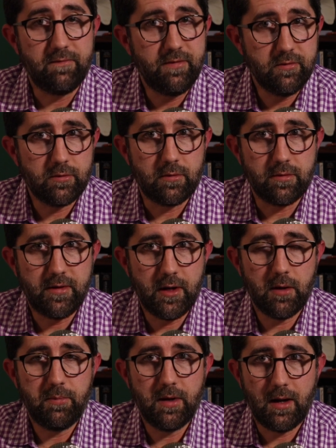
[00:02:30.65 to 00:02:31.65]
physical
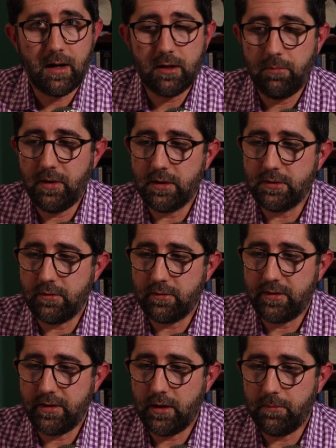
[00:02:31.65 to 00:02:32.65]
therapy,
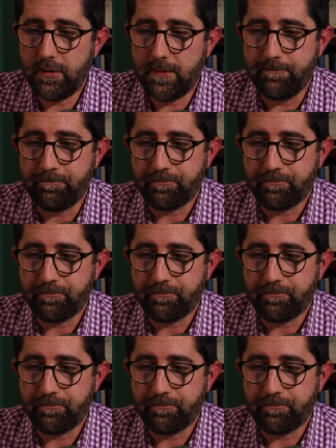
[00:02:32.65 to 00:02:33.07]
occupational therapy.